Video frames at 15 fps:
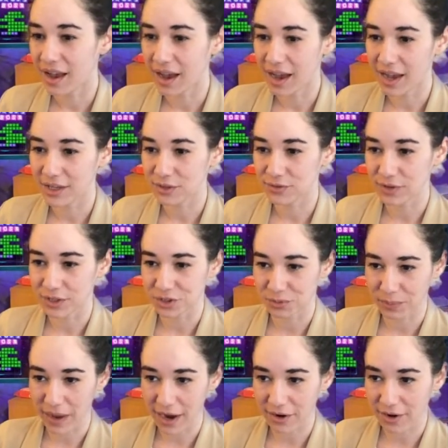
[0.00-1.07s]
You've got your
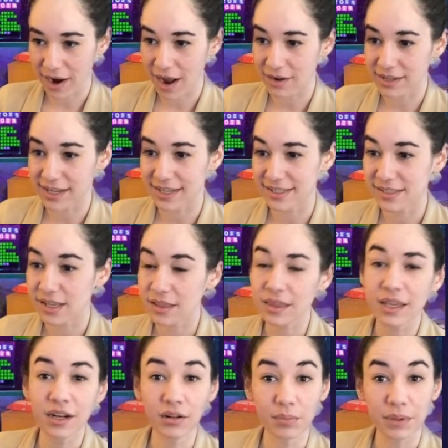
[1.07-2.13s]
background that is a
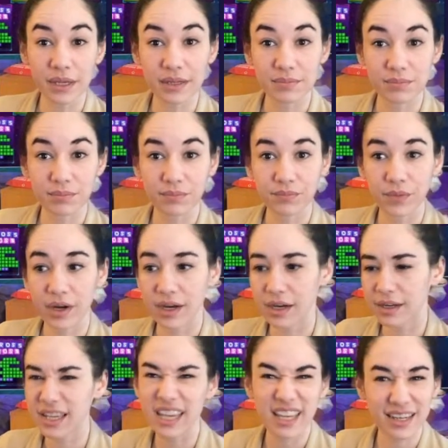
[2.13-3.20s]
little bit
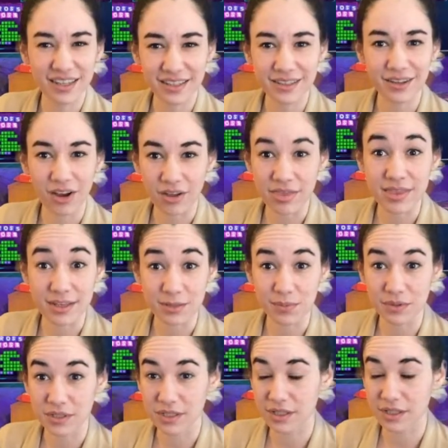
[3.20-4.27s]
hidden on this
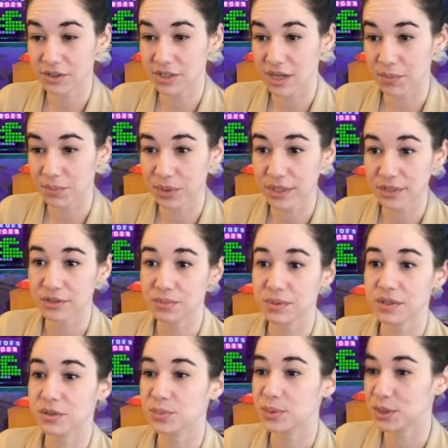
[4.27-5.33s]
particular template, just
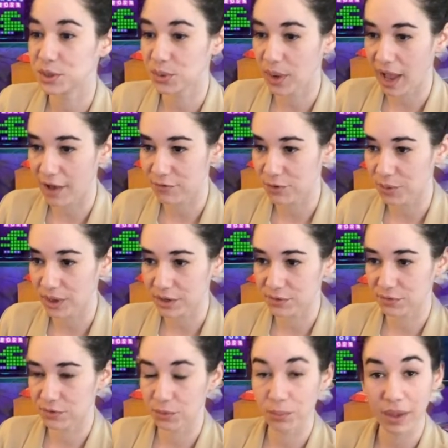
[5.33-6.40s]
because we do have quite a
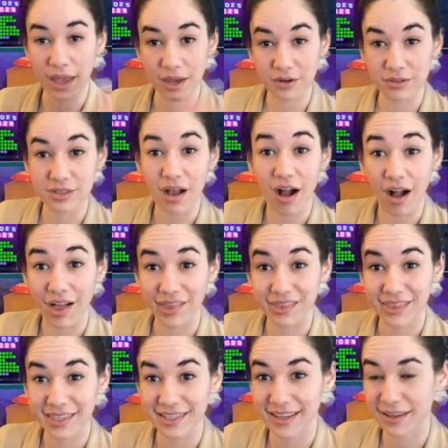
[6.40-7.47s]
few panels on
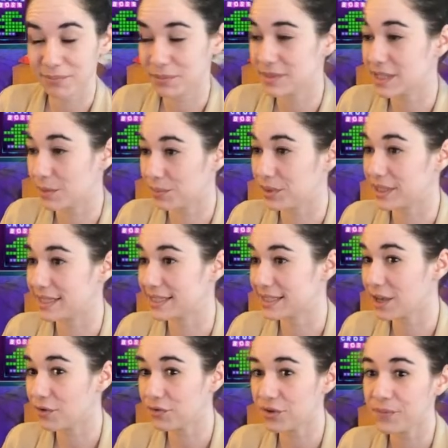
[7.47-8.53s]
the template
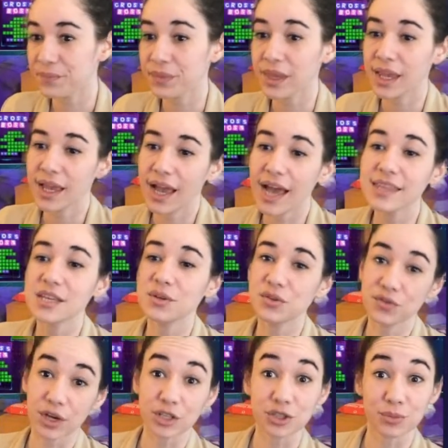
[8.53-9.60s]
itself. And then you've
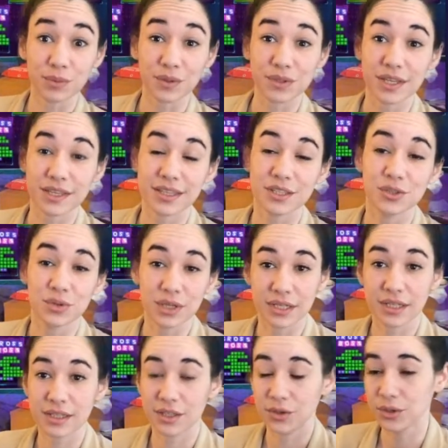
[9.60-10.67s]
got your music that you
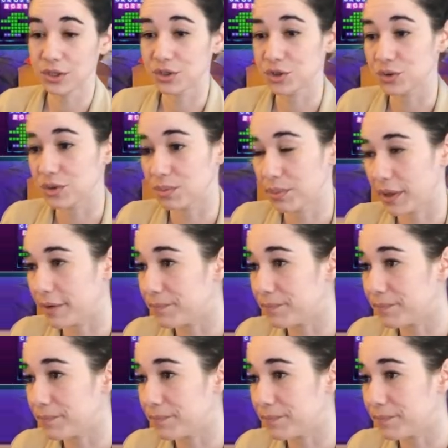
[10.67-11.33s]
can choose and play.